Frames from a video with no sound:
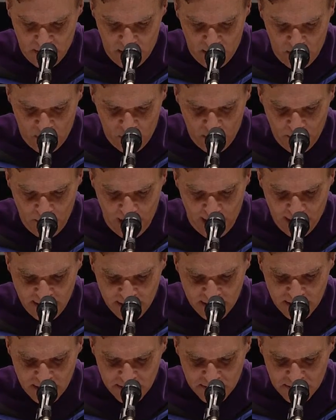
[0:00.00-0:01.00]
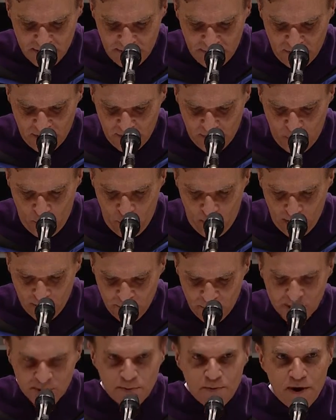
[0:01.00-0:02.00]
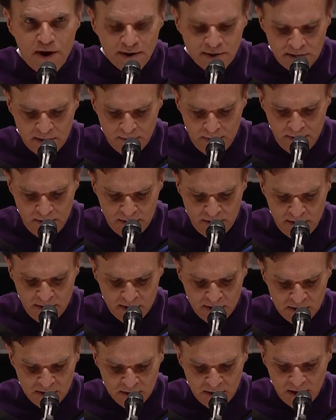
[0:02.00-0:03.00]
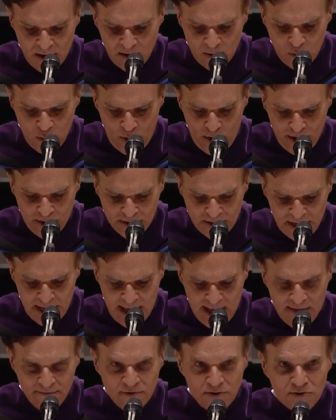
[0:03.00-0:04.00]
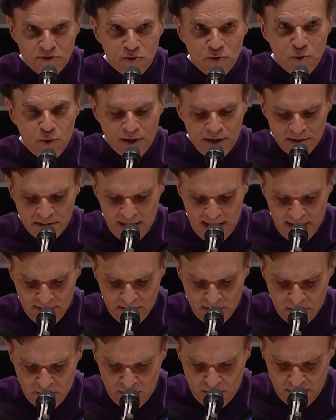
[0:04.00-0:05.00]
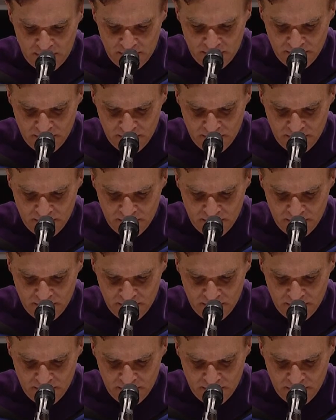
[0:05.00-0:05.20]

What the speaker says: reminds us of the important responsibilities lawyers have to do what is ethical,